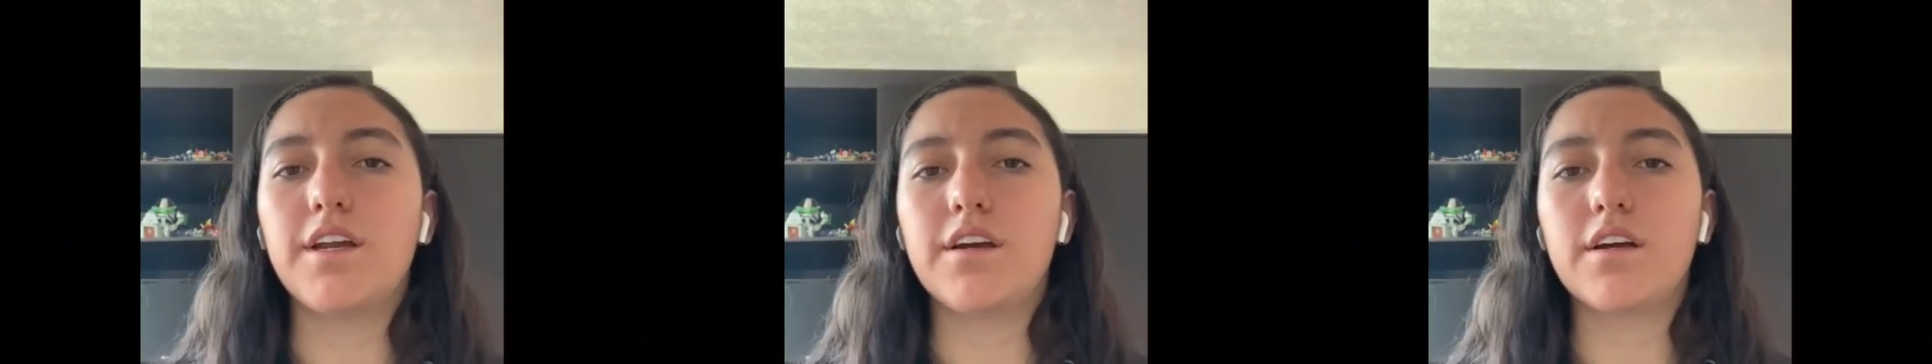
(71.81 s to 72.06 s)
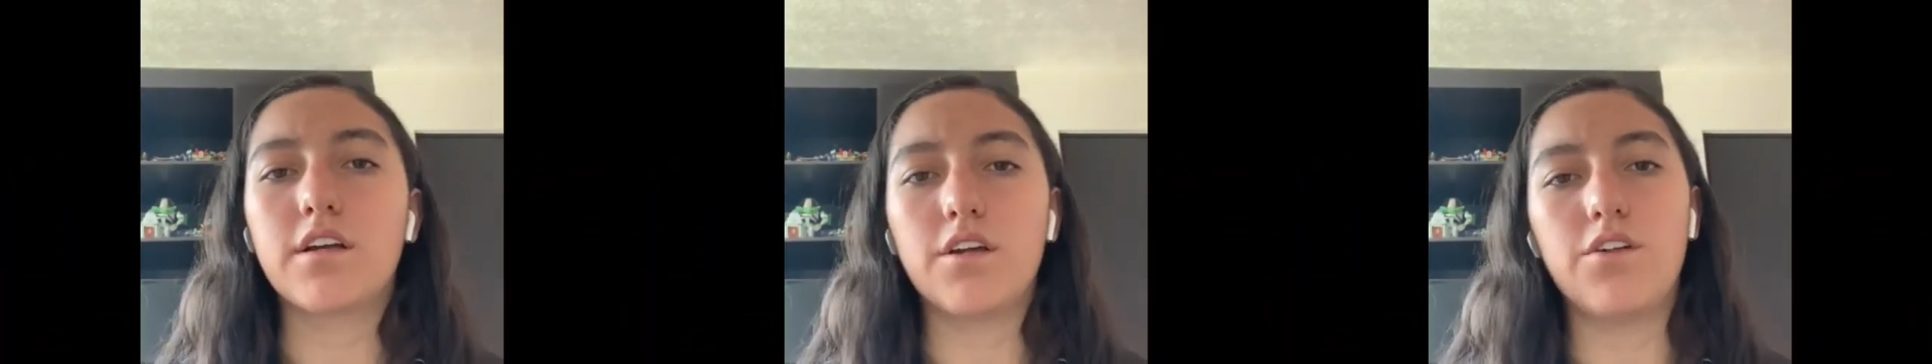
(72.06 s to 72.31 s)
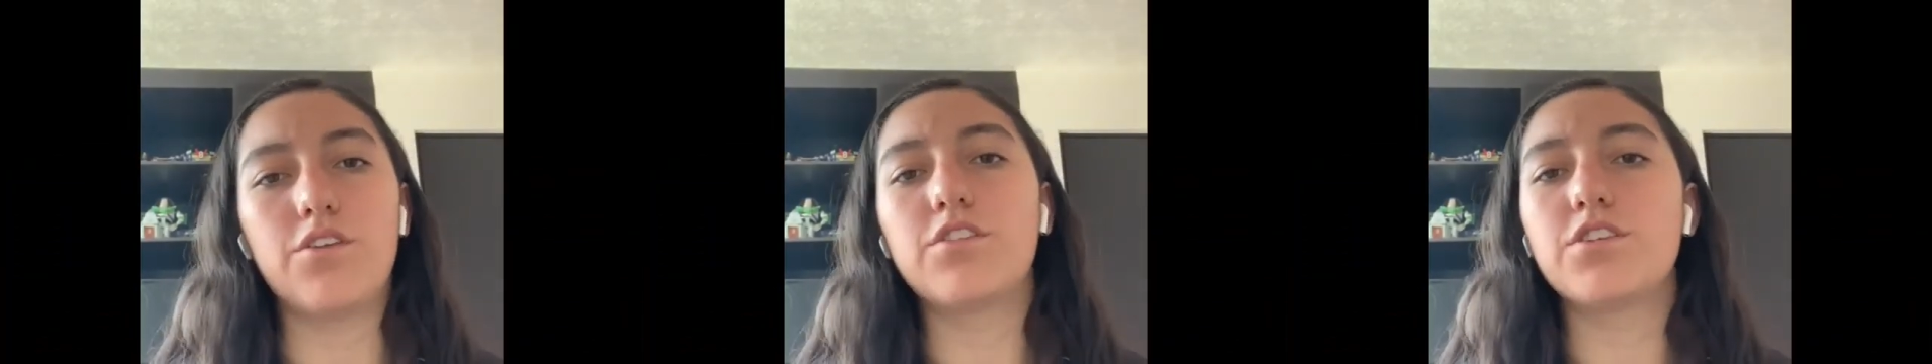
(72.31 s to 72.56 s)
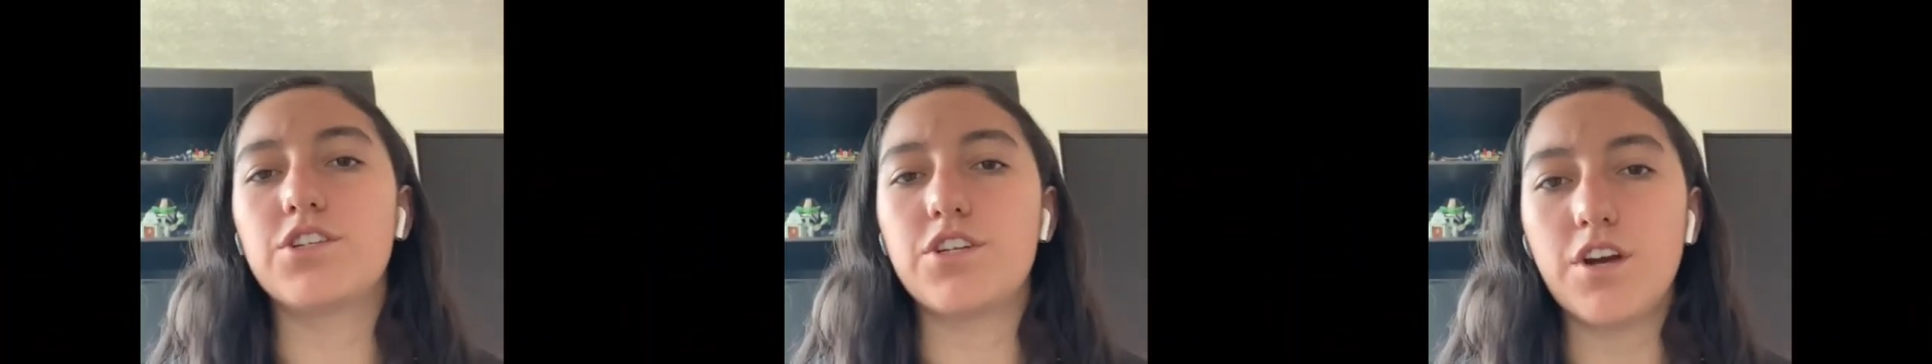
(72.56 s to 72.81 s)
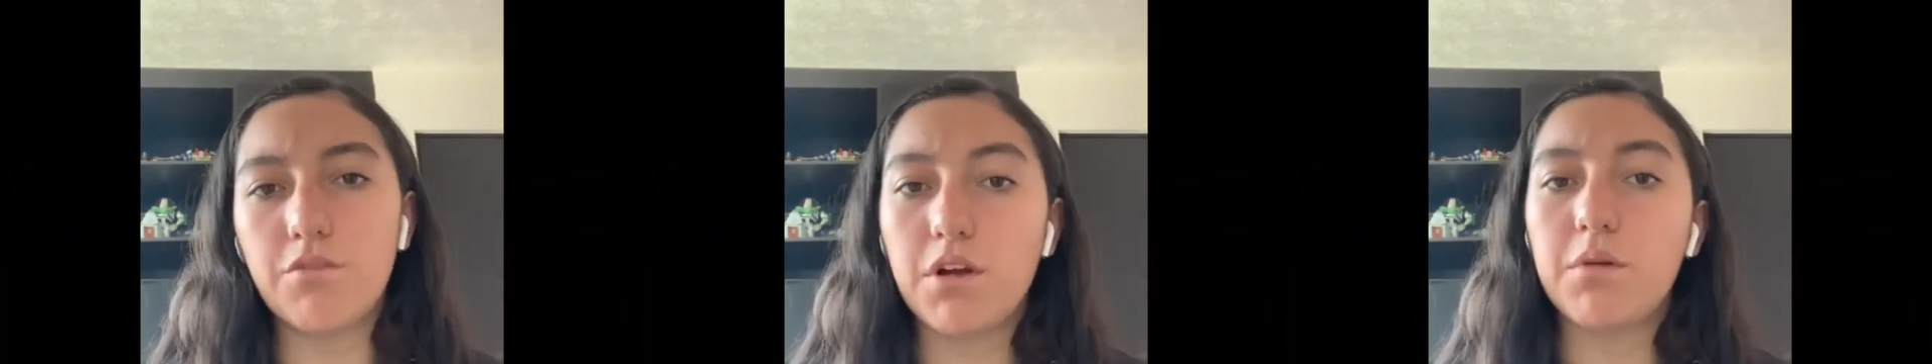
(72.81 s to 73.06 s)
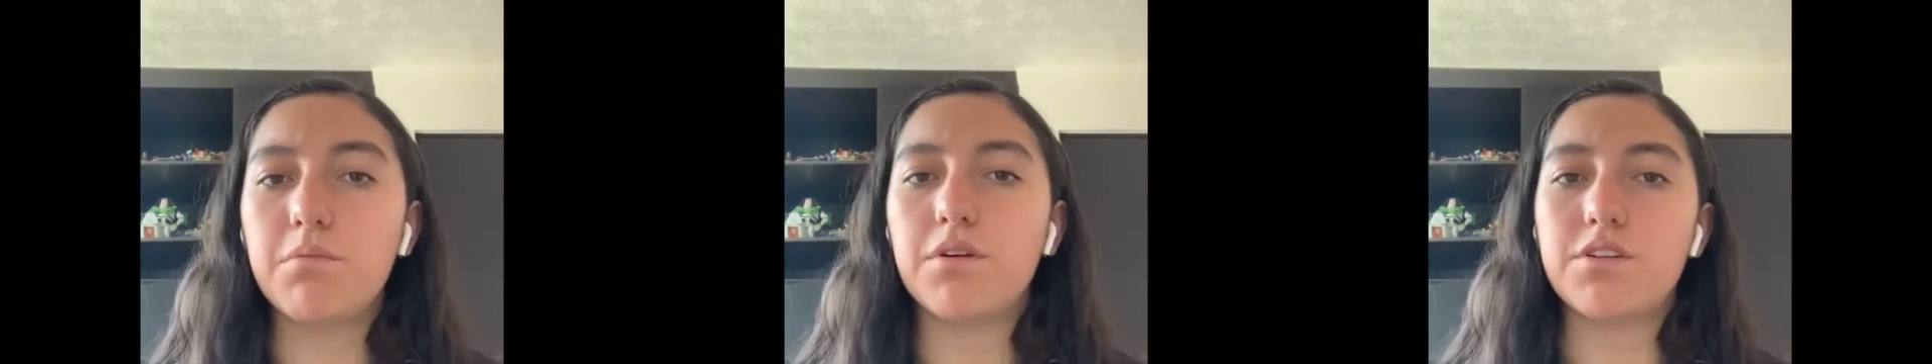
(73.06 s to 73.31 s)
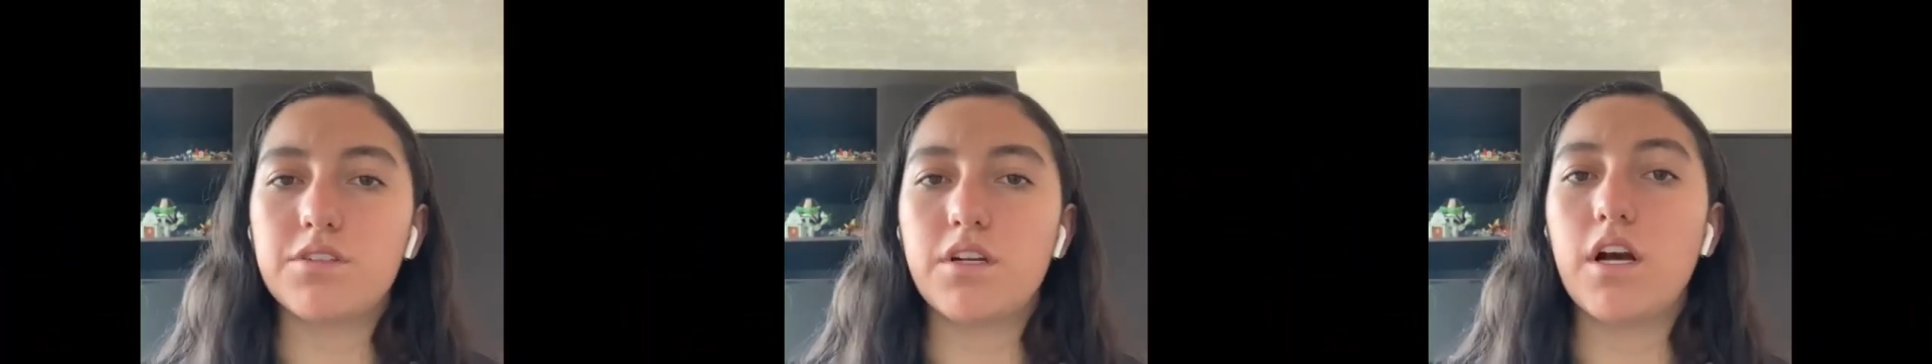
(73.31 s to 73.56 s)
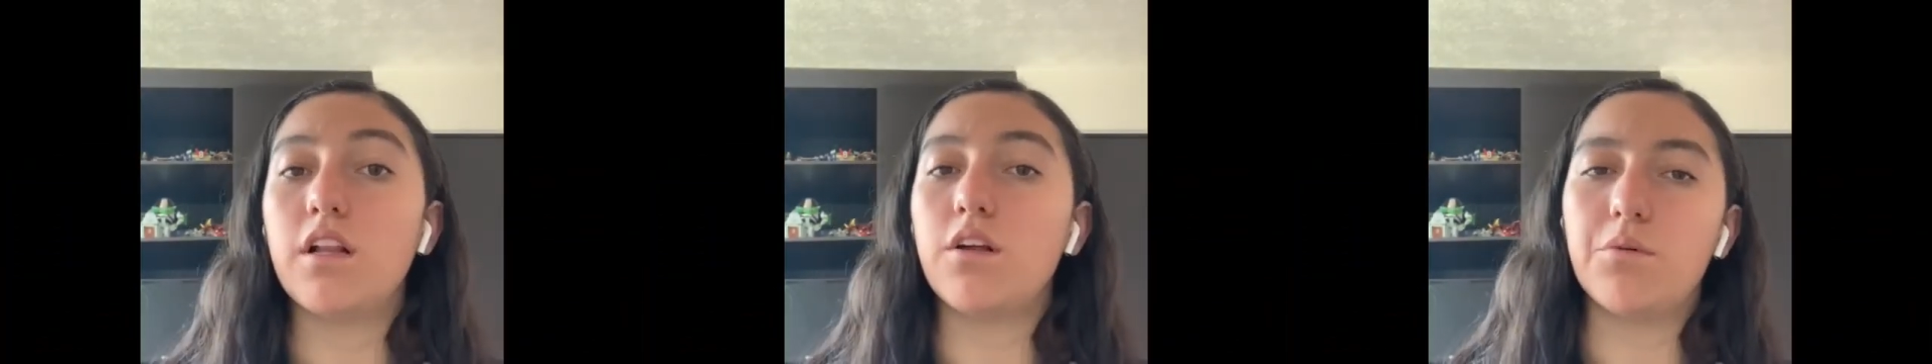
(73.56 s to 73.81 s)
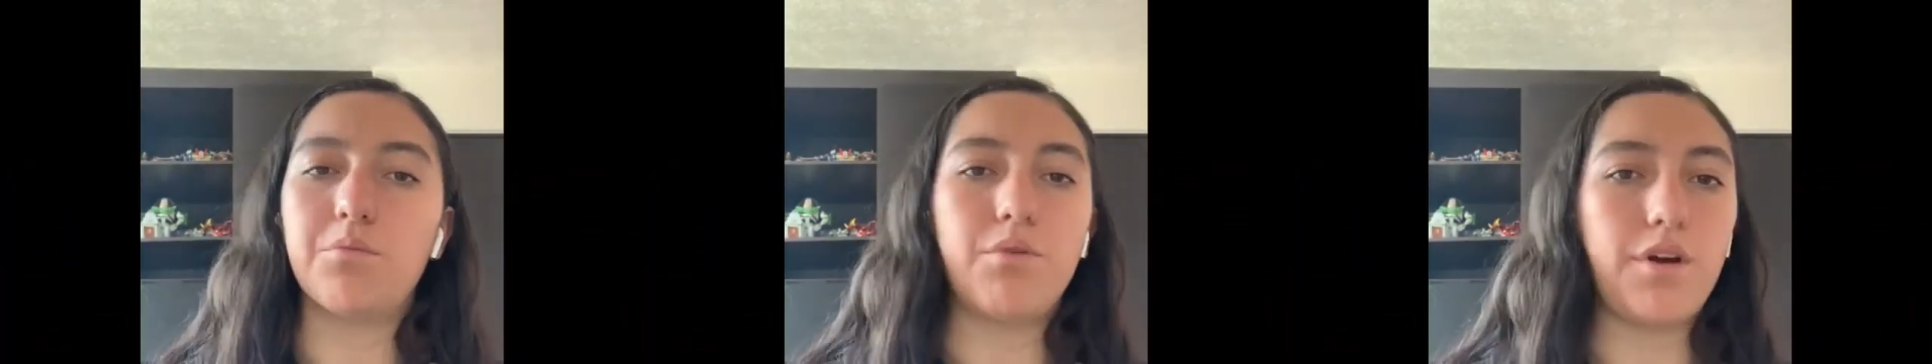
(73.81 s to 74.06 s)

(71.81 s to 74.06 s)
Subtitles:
include sharing personal or